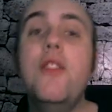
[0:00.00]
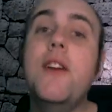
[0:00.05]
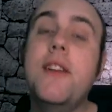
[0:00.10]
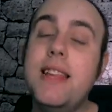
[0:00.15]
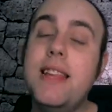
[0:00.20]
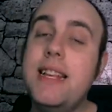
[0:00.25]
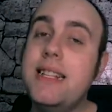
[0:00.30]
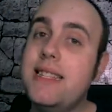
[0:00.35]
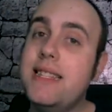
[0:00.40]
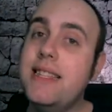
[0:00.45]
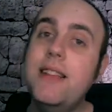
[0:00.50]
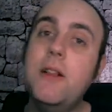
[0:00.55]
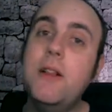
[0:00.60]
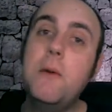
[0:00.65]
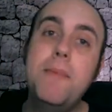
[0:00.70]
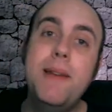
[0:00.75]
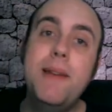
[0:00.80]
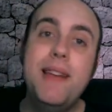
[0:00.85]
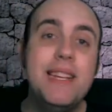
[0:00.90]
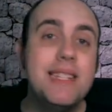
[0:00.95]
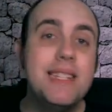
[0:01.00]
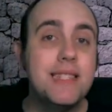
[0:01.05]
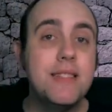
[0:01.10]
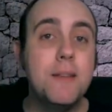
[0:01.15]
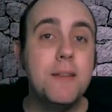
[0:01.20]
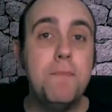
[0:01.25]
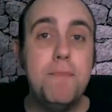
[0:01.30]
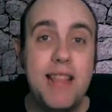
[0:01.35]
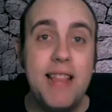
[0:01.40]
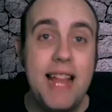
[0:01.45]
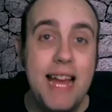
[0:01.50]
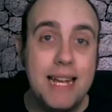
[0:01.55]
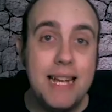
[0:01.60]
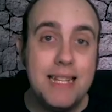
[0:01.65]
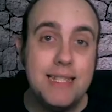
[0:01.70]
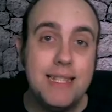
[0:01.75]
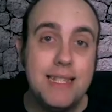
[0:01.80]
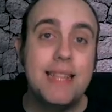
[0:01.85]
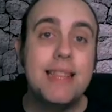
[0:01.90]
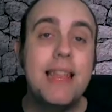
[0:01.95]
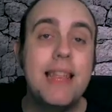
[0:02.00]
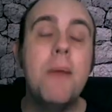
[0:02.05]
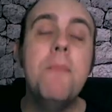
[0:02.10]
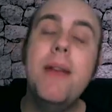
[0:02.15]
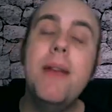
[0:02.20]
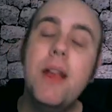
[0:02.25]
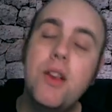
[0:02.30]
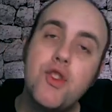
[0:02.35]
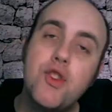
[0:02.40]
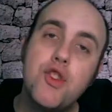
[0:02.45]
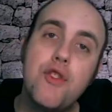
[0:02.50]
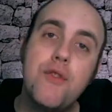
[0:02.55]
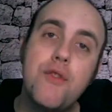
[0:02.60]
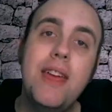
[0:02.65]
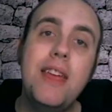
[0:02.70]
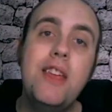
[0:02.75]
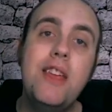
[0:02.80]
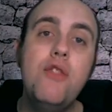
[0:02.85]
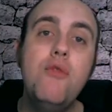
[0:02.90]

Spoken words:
at these little pieces of plastic that make sure that you